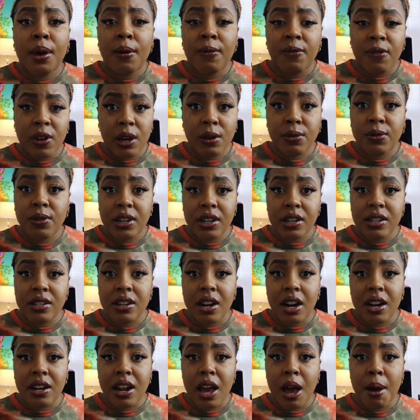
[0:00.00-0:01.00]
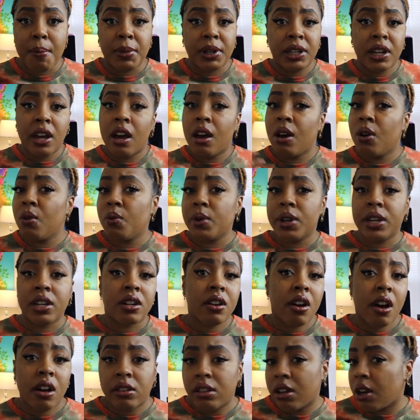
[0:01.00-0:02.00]
feel free to share down below. We can
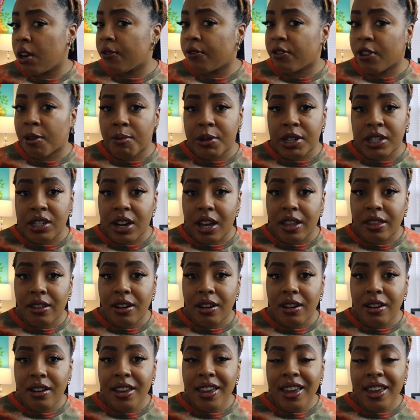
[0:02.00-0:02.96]
all learn from each other.